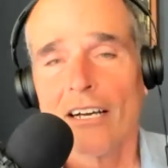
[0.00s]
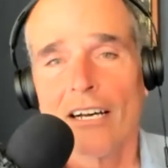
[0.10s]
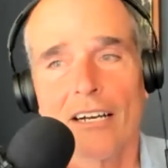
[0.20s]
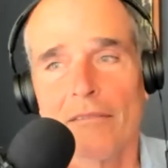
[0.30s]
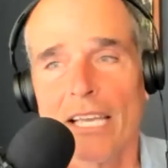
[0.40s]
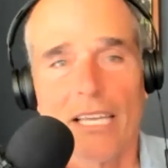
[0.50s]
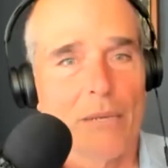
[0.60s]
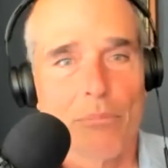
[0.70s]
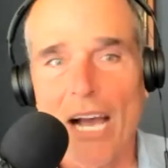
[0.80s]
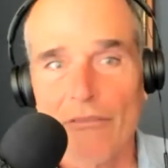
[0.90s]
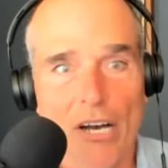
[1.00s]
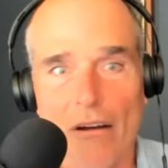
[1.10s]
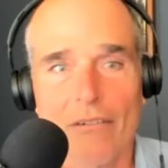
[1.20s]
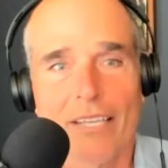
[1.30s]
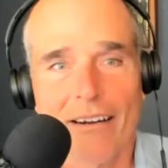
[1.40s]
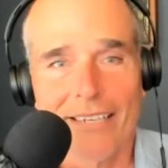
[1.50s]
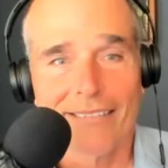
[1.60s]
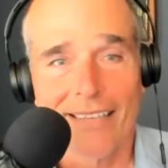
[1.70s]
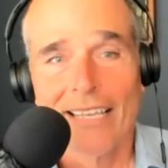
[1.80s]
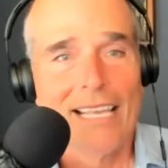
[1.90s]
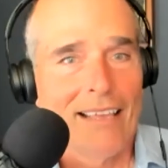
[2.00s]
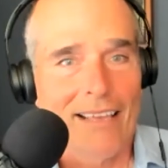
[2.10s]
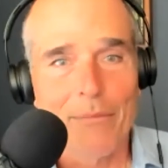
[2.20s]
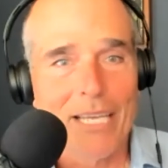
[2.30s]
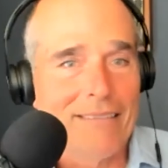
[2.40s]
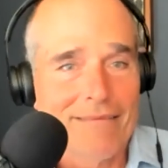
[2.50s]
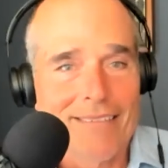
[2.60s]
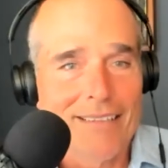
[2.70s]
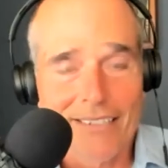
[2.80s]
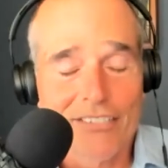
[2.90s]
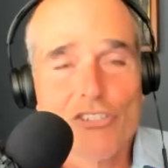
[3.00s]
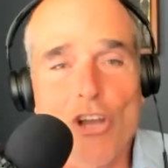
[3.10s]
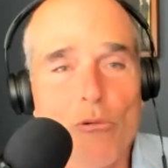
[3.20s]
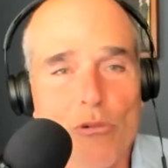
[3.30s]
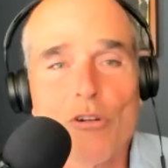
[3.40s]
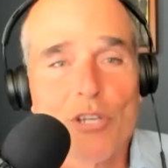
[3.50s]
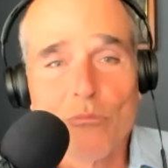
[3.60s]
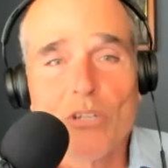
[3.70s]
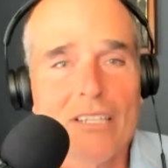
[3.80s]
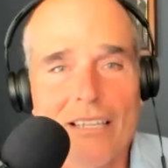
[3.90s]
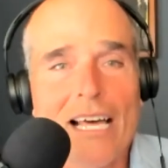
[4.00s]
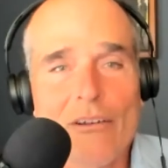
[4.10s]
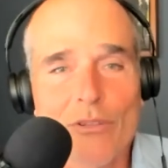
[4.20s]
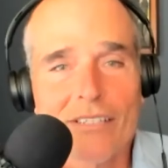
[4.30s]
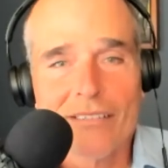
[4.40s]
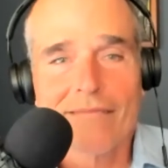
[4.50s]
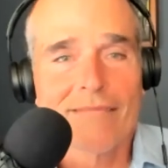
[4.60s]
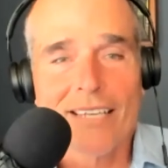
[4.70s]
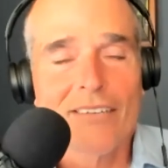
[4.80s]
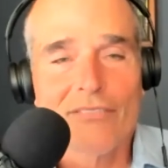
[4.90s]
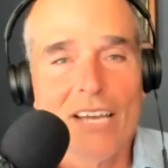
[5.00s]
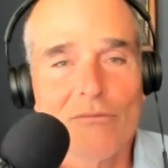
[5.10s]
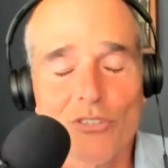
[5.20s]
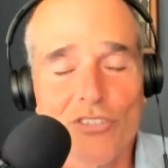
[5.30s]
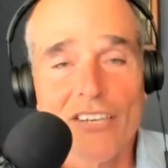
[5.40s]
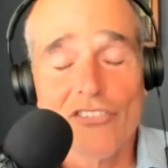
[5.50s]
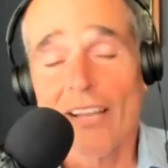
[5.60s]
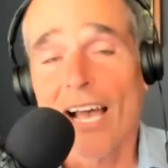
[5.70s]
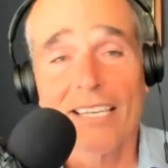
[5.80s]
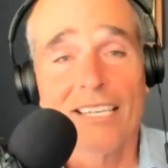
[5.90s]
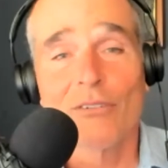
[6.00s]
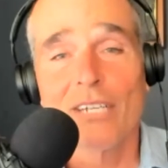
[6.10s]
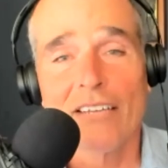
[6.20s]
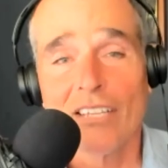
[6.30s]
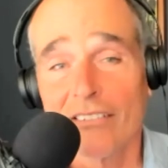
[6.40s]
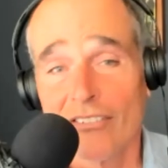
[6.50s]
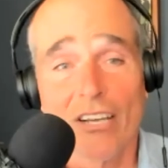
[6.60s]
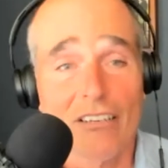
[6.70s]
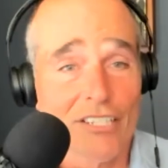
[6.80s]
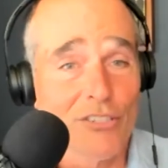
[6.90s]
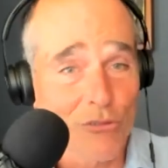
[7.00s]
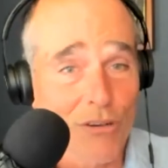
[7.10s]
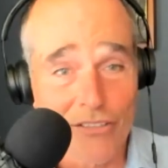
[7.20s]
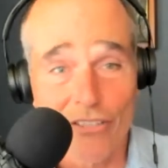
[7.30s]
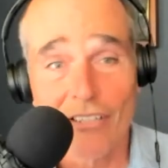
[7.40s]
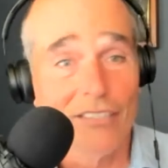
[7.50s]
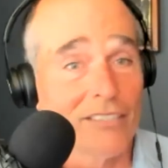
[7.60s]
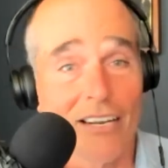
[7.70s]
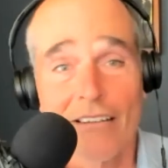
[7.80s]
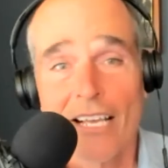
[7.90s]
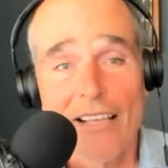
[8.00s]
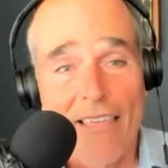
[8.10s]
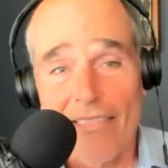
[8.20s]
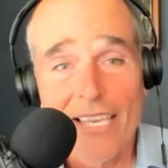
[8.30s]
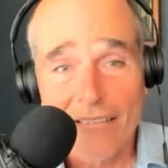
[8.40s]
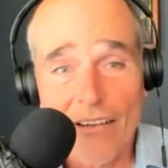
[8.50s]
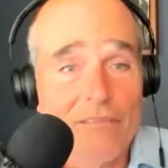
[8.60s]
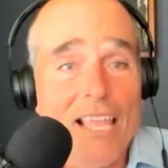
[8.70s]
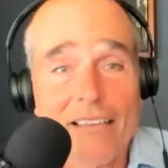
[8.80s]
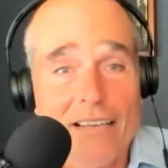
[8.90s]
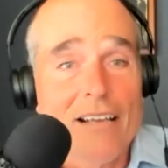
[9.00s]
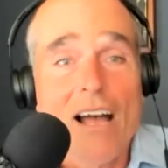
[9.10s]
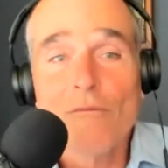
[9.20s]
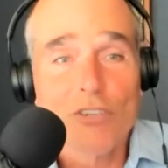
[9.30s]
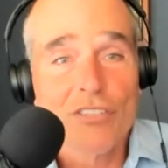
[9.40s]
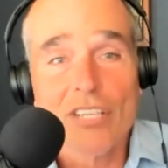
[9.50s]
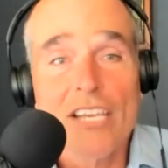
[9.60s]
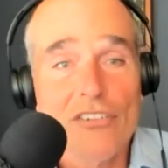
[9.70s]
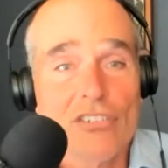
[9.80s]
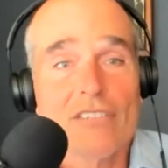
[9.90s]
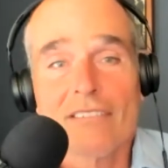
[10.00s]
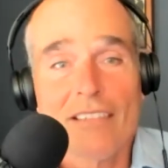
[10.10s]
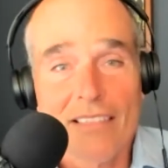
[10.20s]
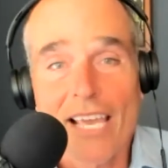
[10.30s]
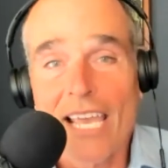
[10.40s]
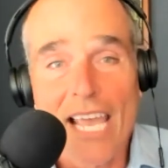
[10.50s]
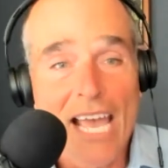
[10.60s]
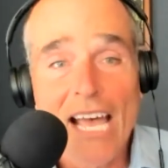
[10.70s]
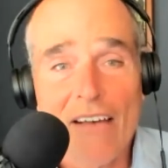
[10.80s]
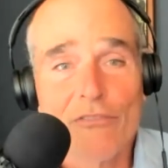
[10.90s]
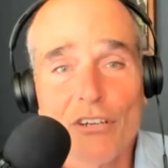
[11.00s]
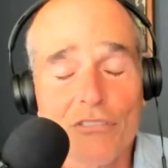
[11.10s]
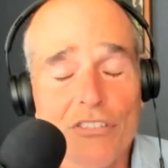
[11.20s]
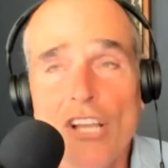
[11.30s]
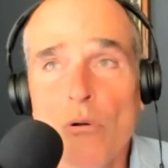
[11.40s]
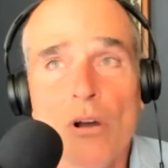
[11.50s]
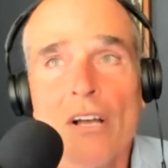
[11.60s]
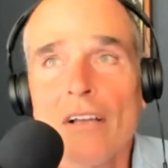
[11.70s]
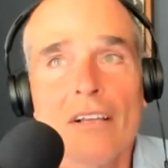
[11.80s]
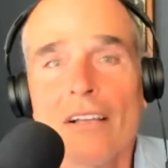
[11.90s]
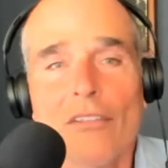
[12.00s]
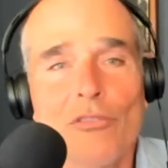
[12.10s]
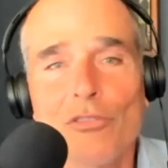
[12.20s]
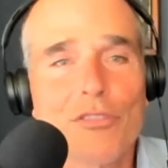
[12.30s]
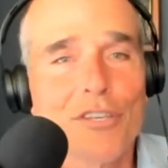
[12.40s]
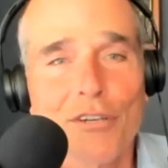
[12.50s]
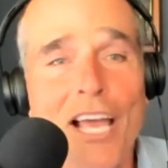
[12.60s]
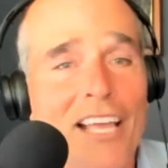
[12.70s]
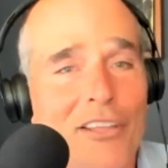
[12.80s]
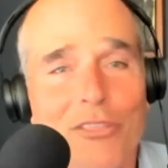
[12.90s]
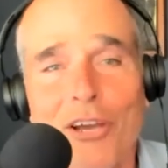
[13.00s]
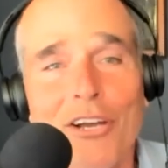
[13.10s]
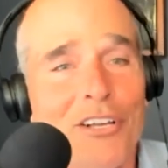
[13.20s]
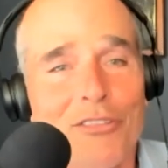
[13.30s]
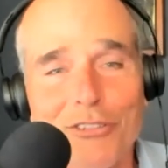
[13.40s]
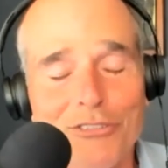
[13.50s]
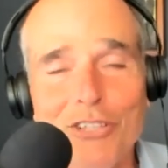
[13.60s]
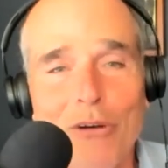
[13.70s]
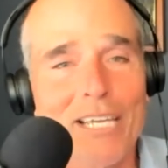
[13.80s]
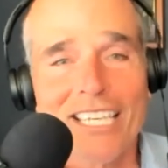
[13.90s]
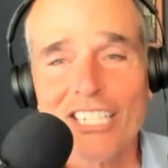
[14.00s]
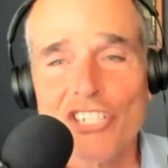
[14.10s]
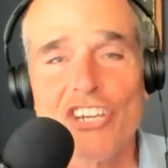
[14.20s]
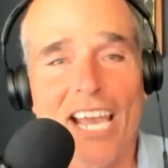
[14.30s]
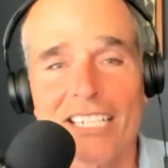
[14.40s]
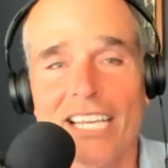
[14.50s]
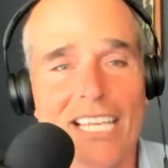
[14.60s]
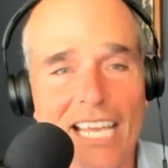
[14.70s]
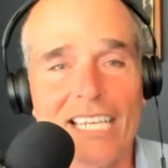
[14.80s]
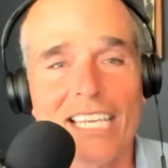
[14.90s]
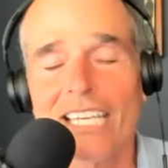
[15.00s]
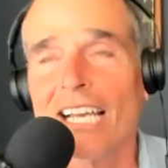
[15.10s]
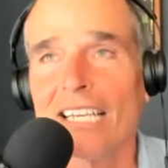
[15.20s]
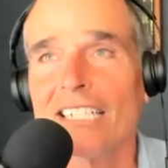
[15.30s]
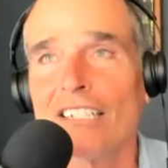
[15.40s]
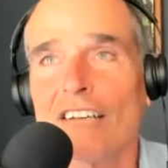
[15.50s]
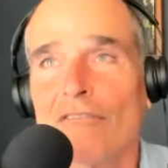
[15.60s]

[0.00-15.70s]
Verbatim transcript: Uh, Eddie Bravo, you know, he's a, I mean, Joe Rogan will allow this kind of conversation. I can go down the list. Duncan Trussell, you know, these are like conversations that they have. There's no, there, there there's no injecting any kind